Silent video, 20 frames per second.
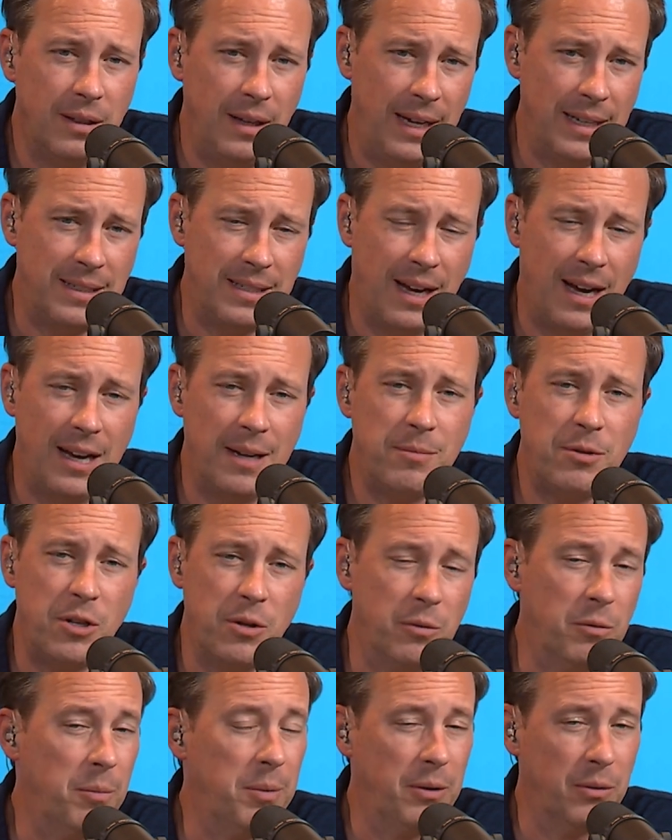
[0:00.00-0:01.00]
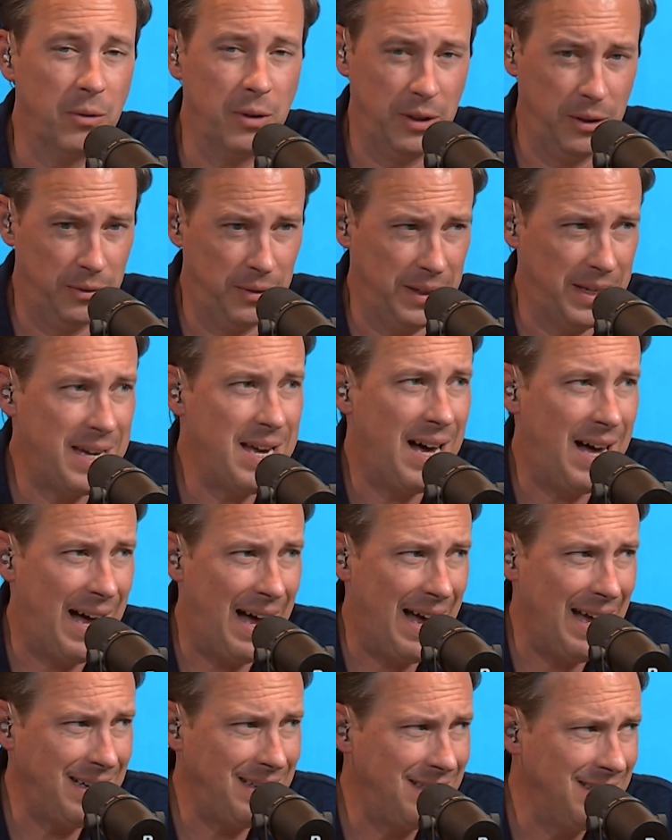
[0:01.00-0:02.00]
At times, you will be really, really
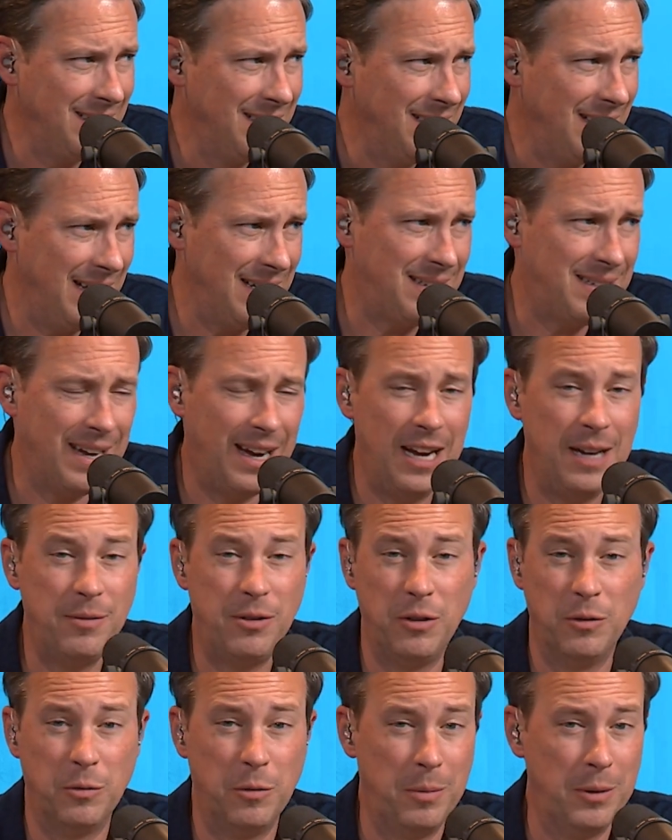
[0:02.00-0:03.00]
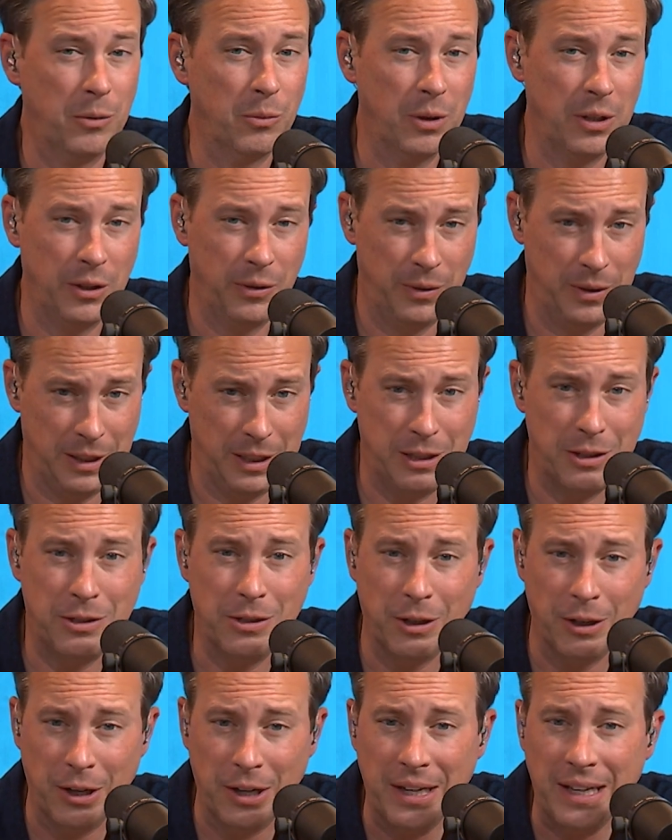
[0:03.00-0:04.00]
hot. At times, you will be really, really
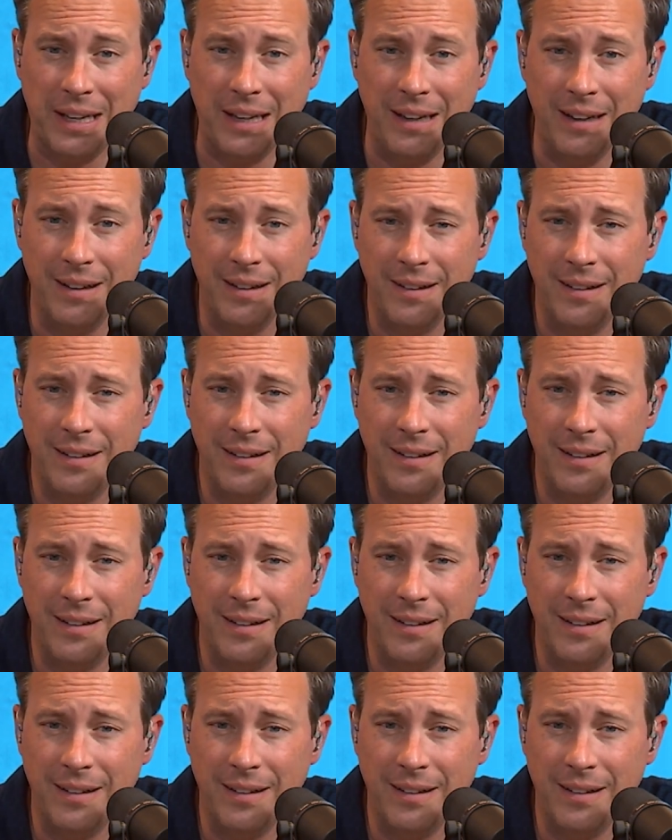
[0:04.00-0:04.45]
dirty.